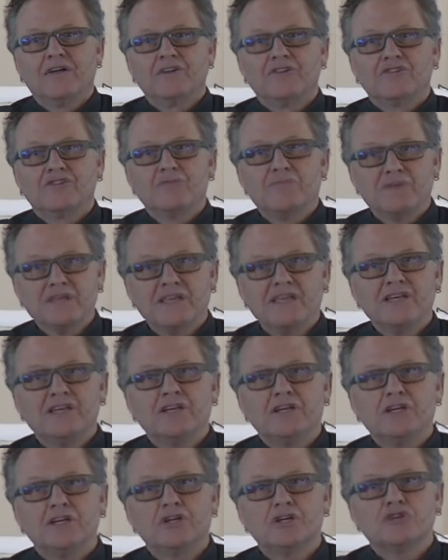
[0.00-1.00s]
to mean
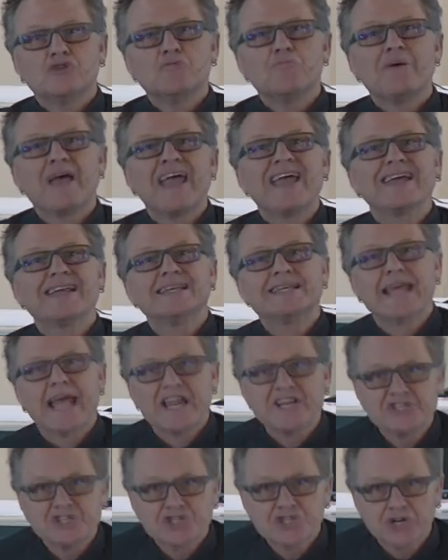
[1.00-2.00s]
to pay
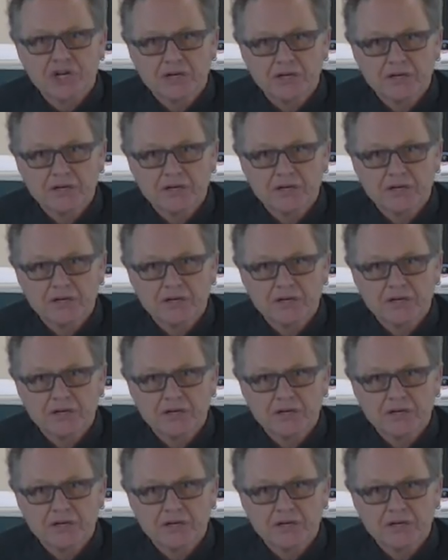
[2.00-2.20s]
attention.